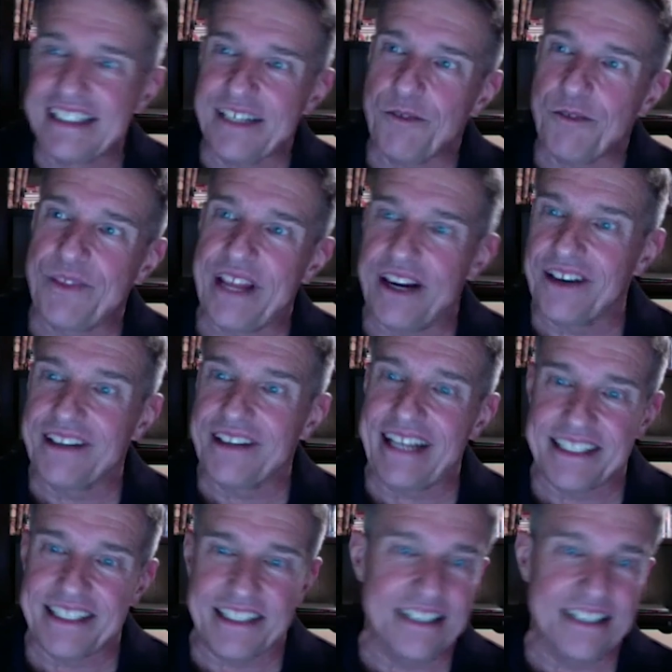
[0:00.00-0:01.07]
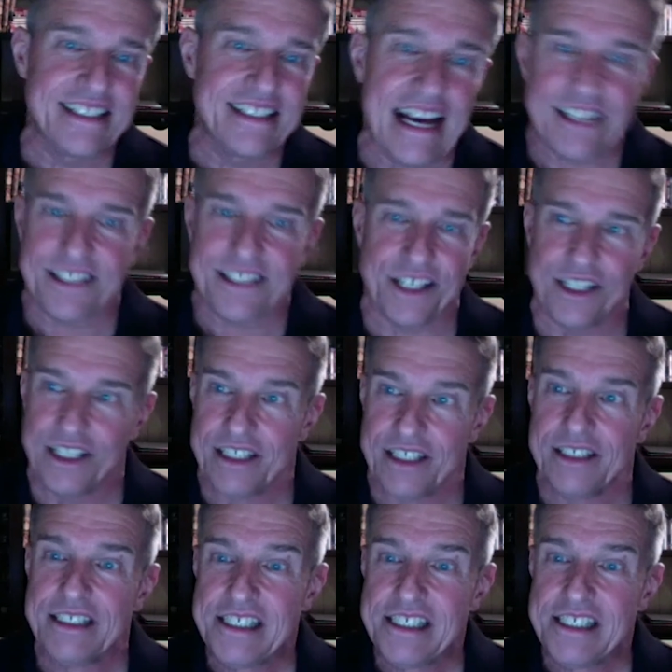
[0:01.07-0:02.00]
there it's indexical.